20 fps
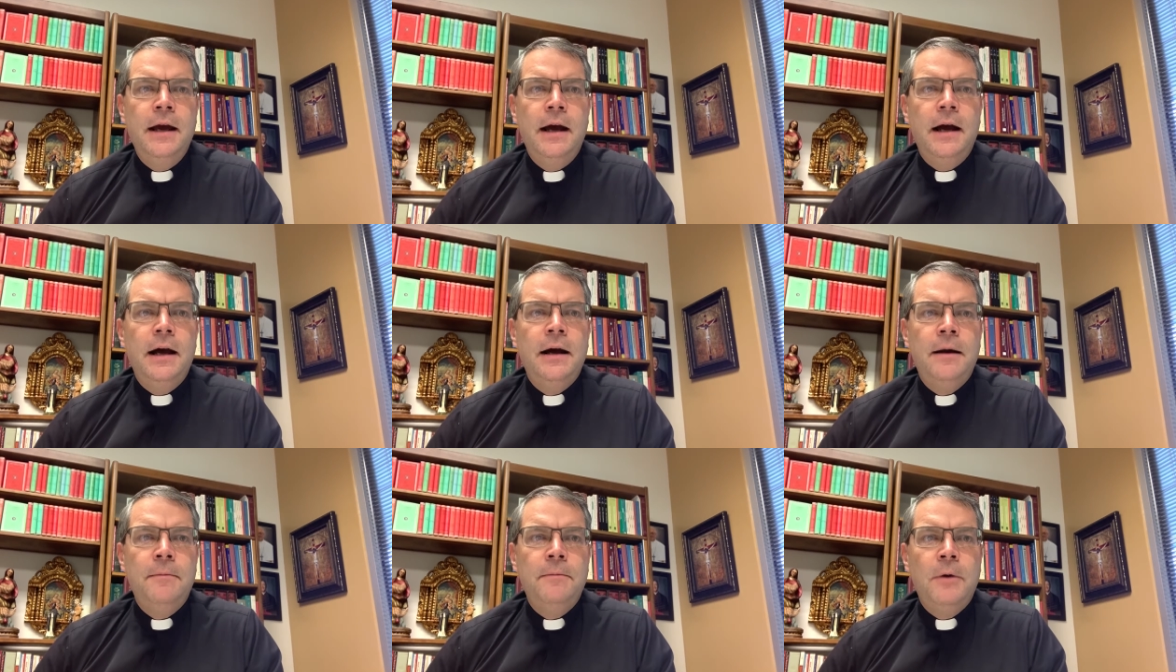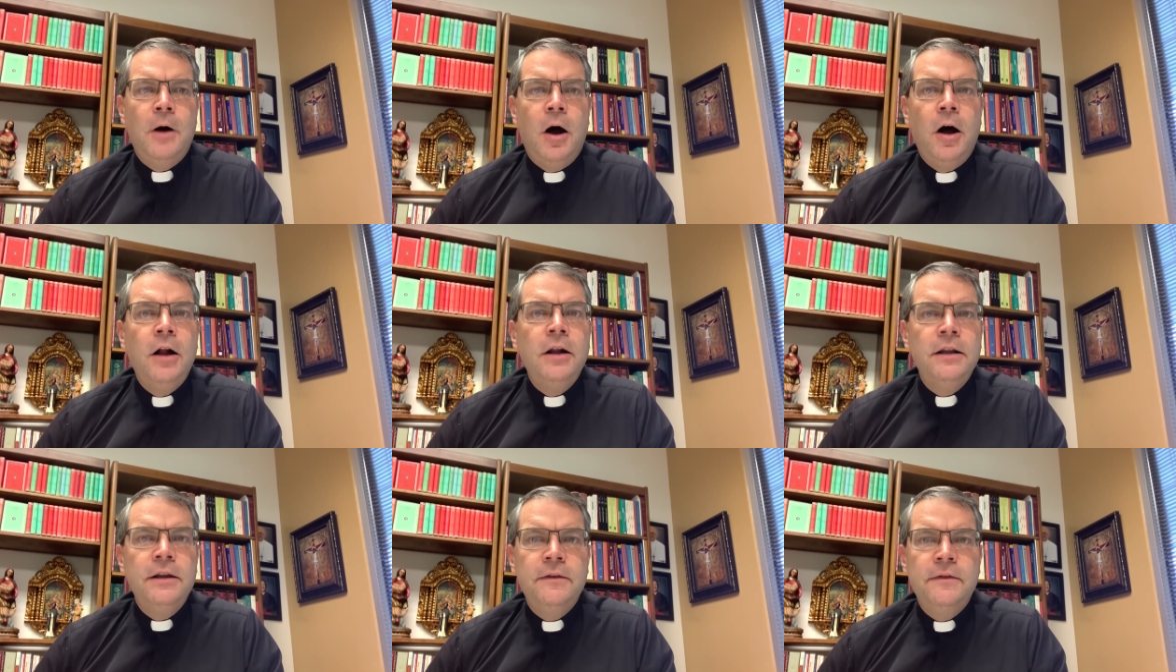
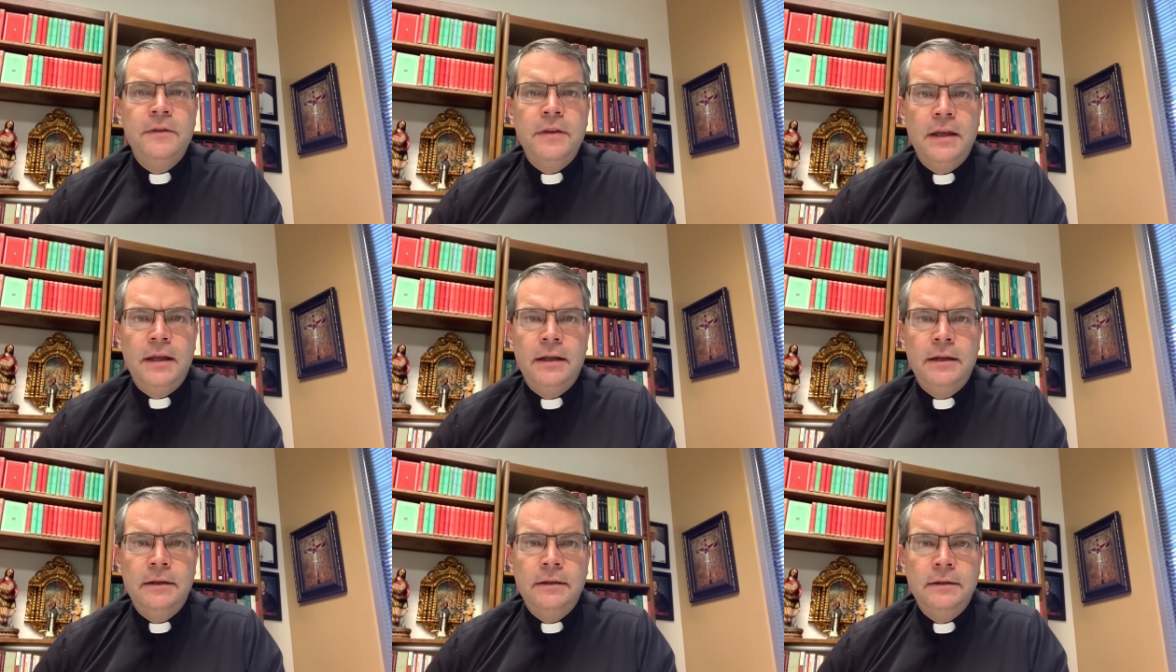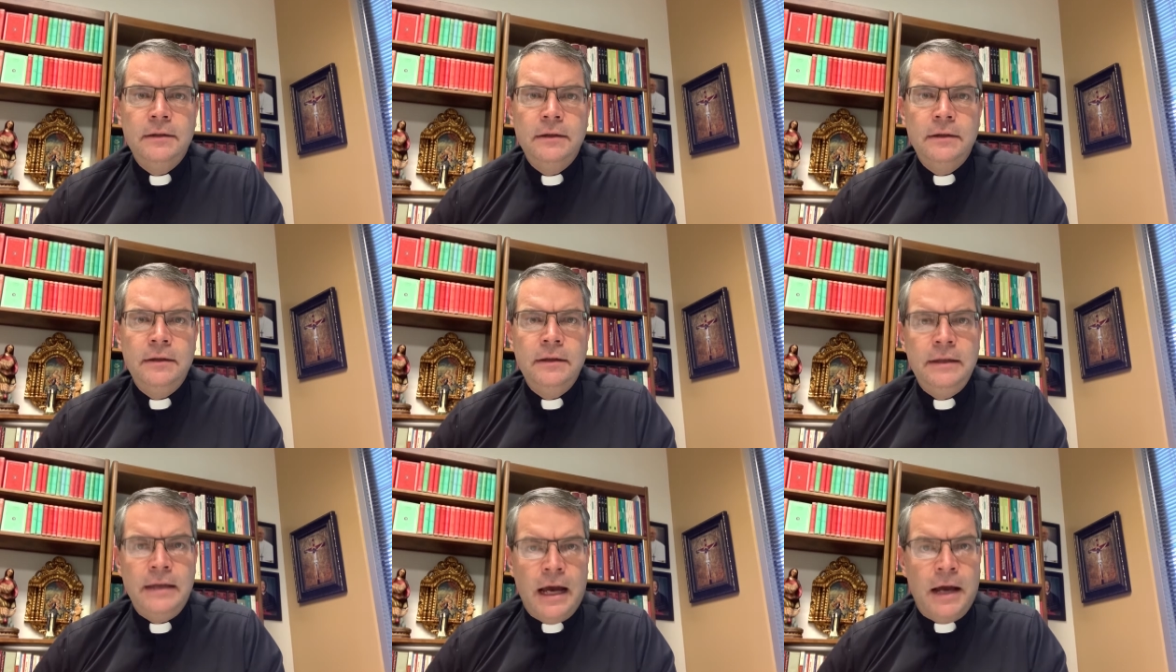all of the
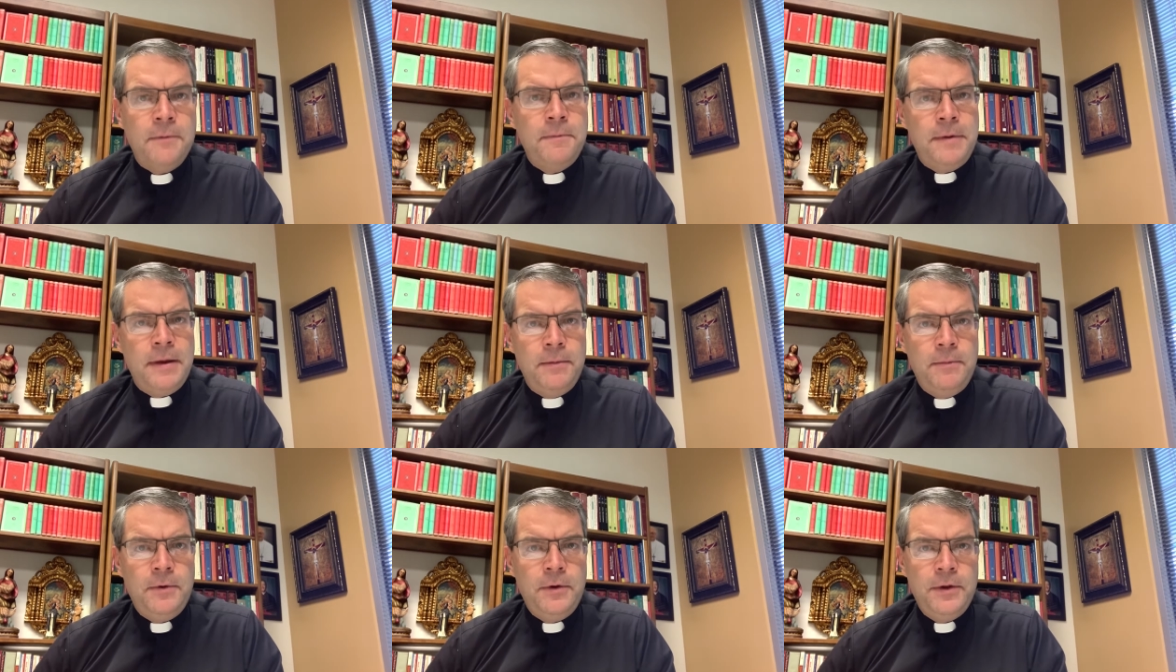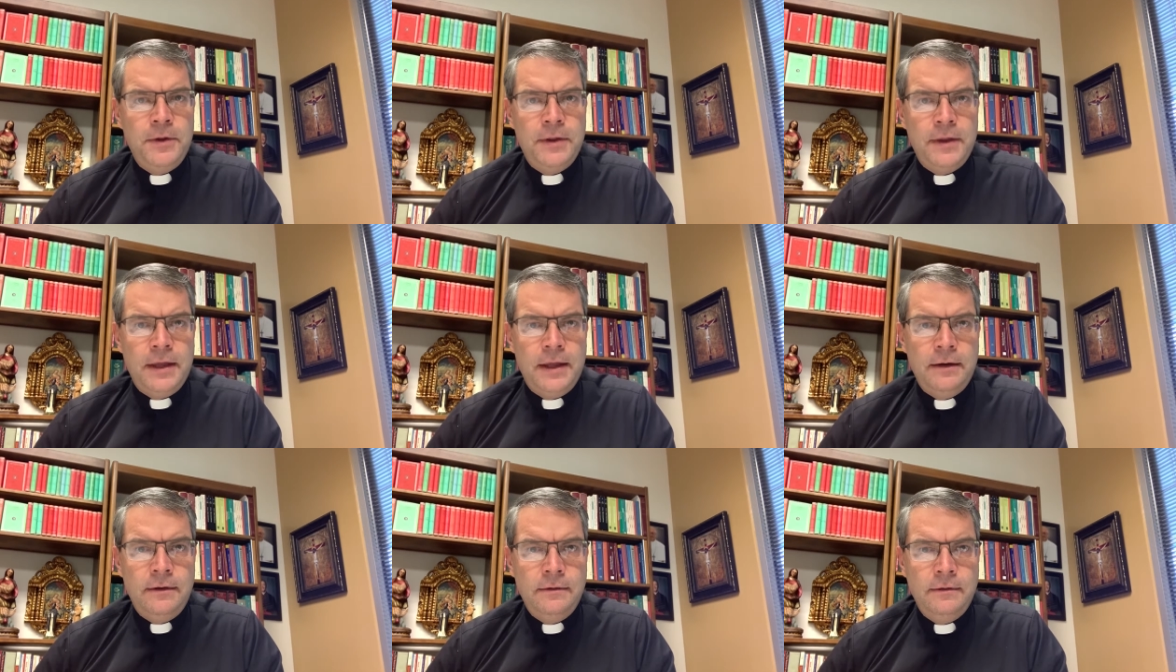young people
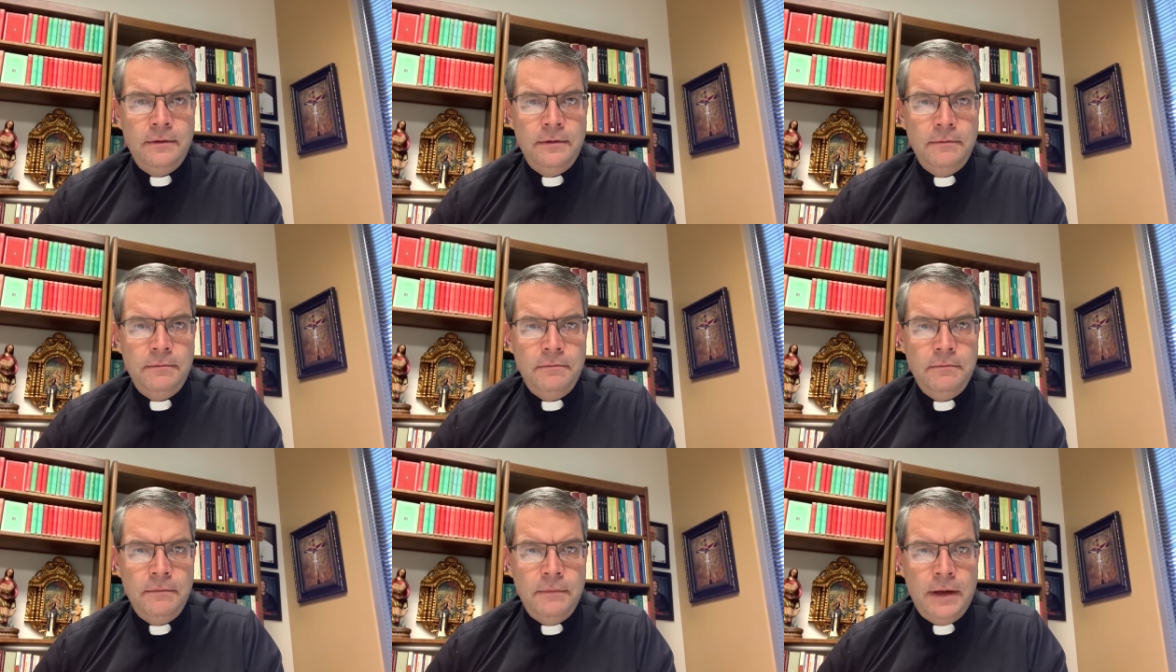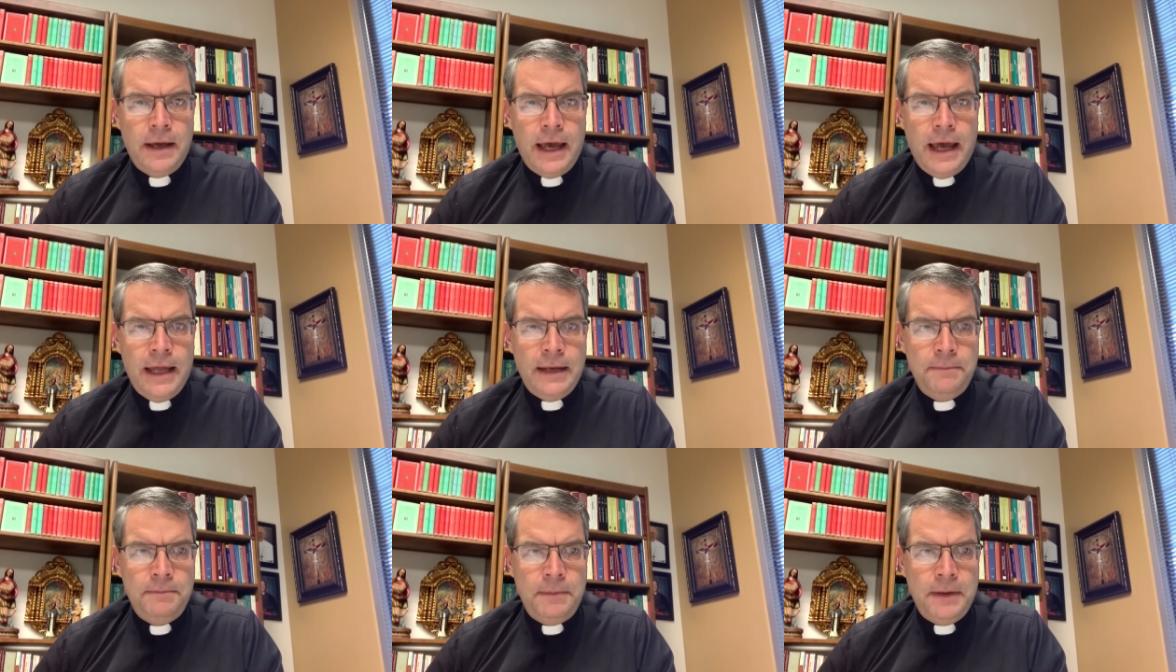that
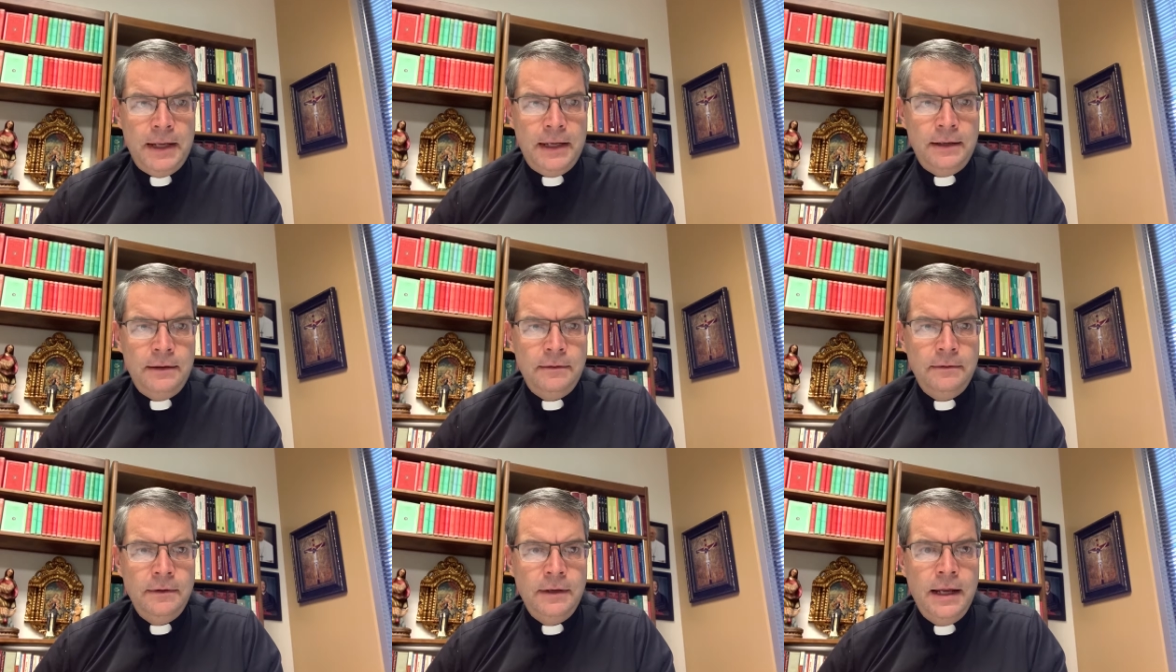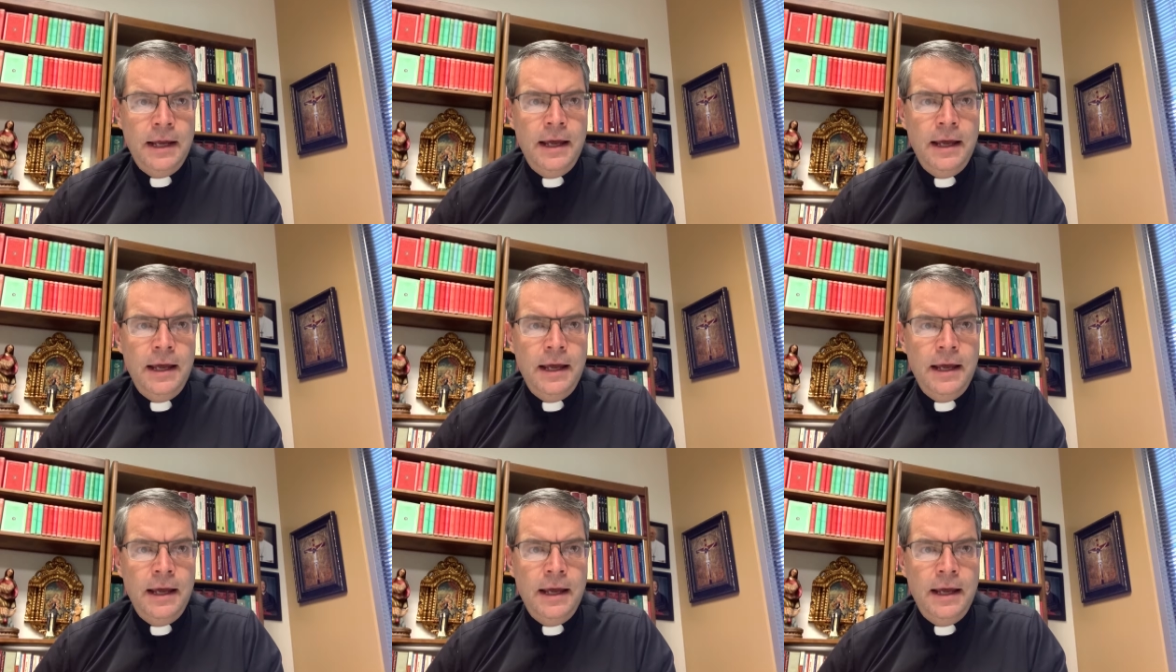had been